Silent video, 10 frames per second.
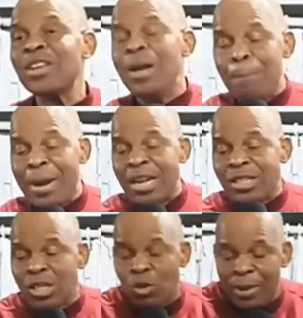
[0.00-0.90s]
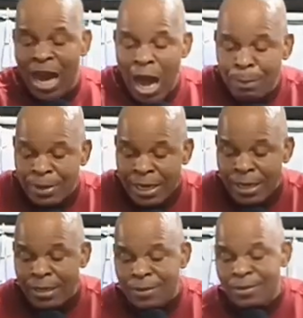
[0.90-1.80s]
Many things will be happening.
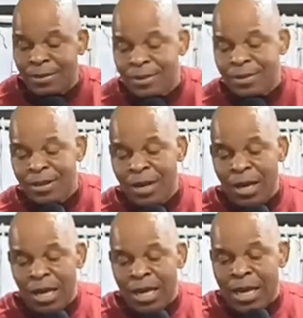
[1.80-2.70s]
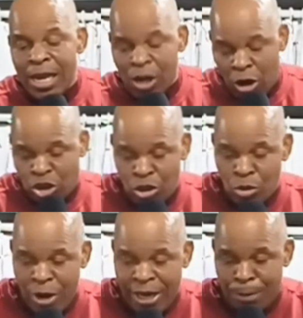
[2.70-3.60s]

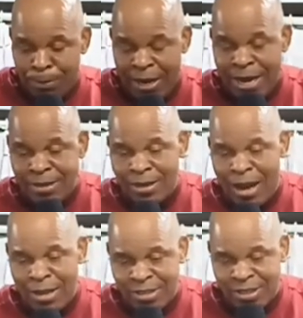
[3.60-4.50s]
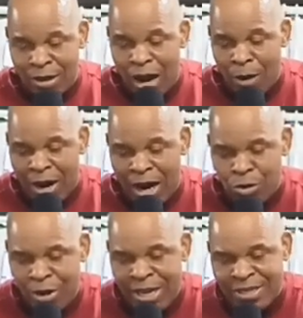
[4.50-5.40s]
Continue reading, please. Uh, Sister
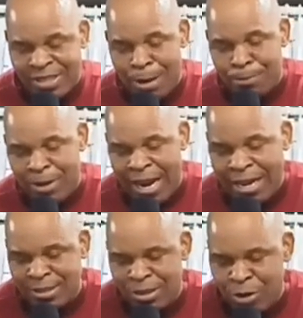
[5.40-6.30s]
Laura, read the same place.